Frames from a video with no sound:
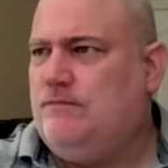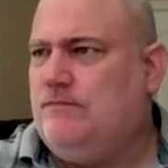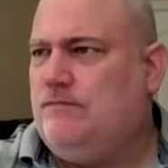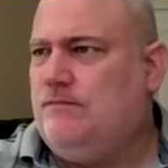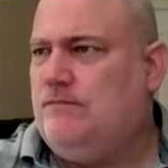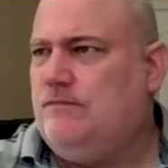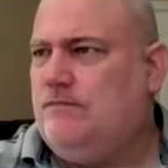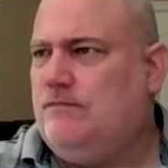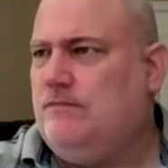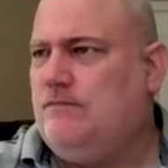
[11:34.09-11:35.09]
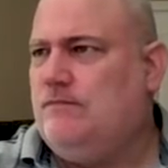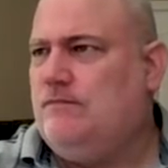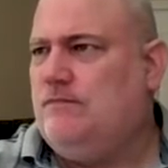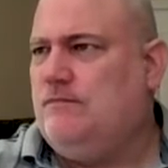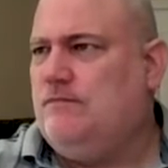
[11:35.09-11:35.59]

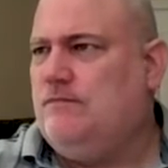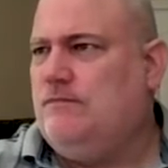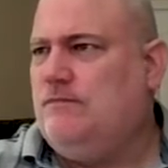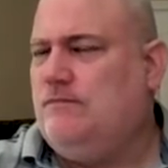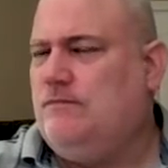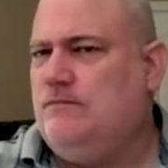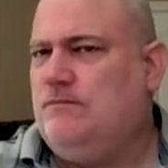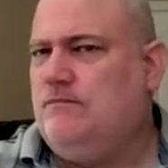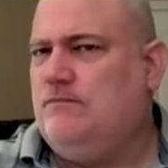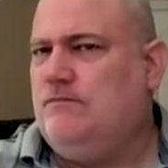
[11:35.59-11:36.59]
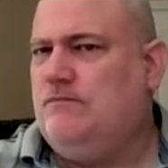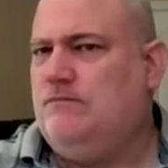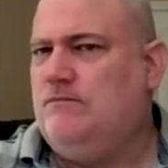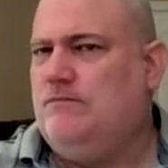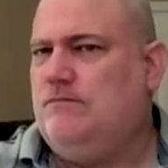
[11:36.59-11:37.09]

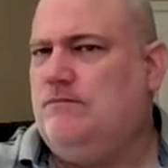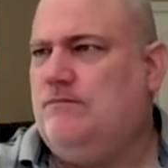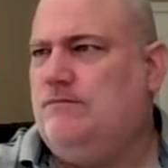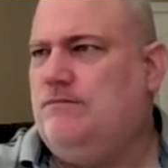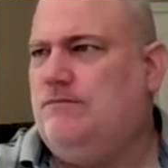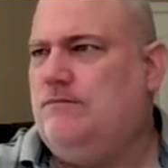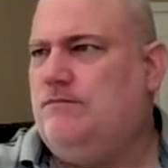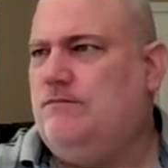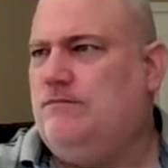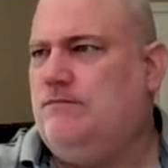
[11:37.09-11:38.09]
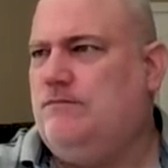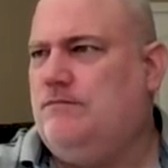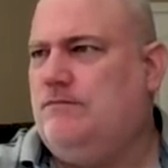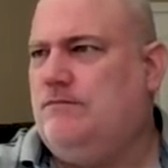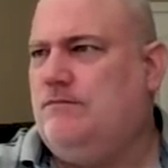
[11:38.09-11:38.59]

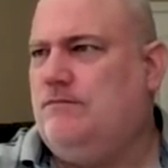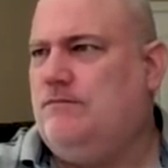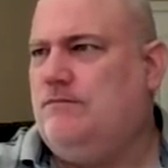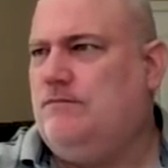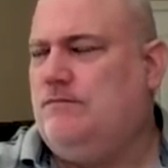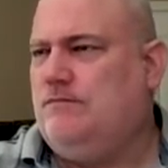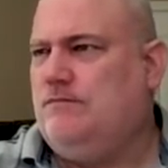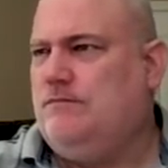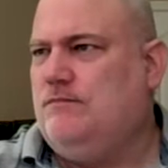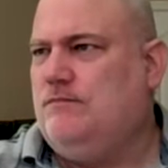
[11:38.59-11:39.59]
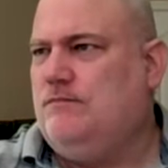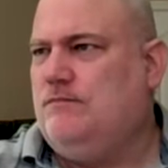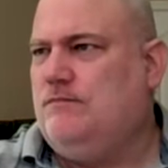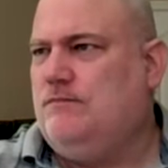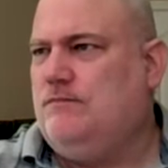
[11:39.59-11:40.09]

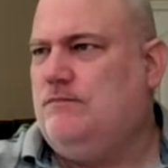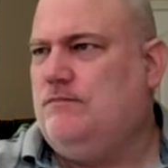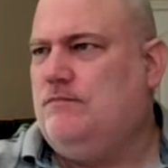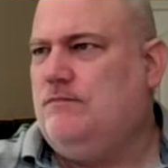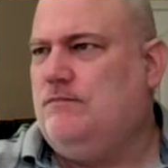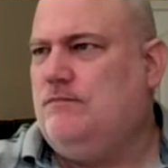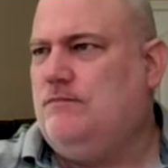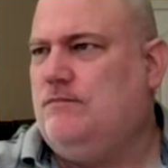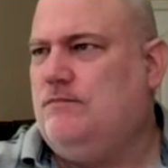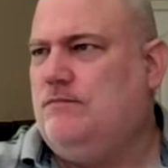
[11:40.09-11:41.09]
This person isn't speaking.